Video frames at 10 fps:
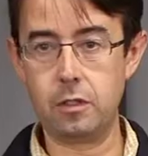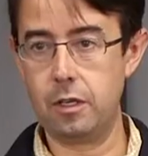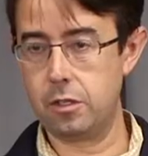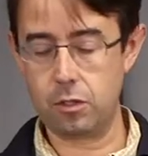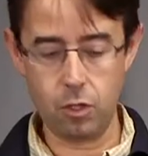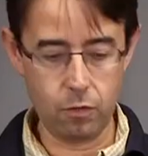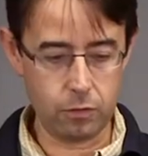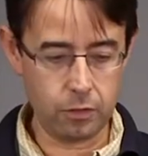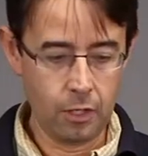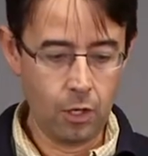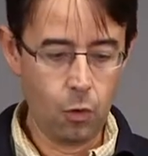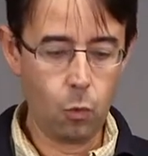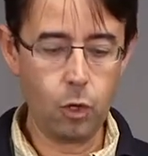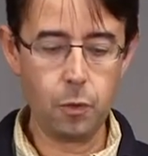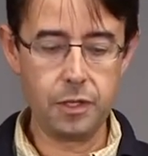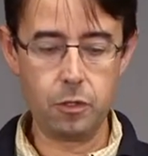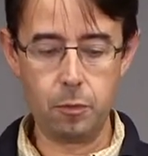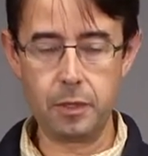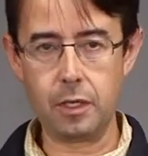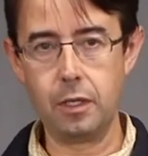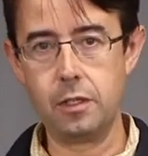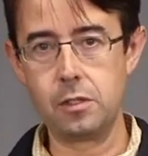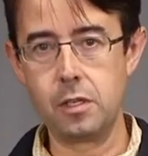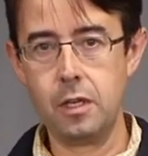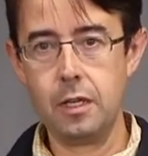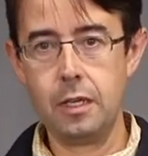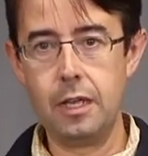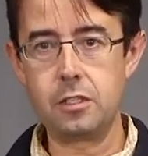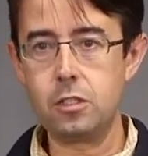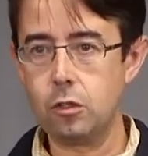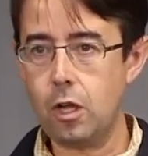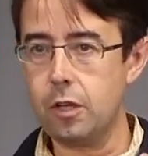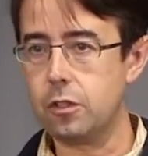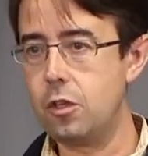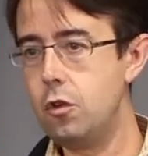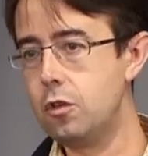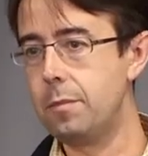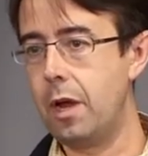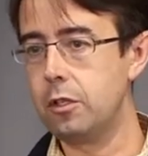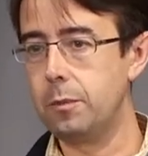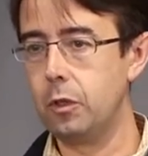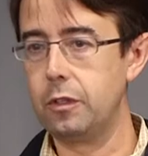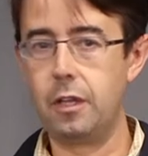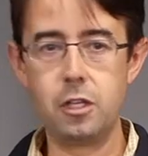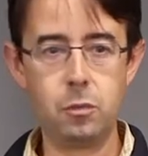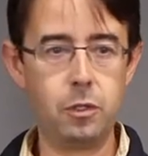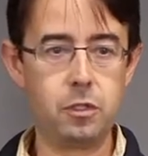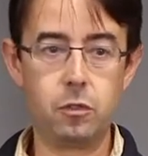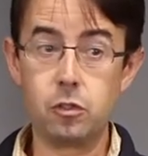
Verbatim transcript: stage as Clover. What do we do? Because it still costs a huge amount to build a nationwide sales.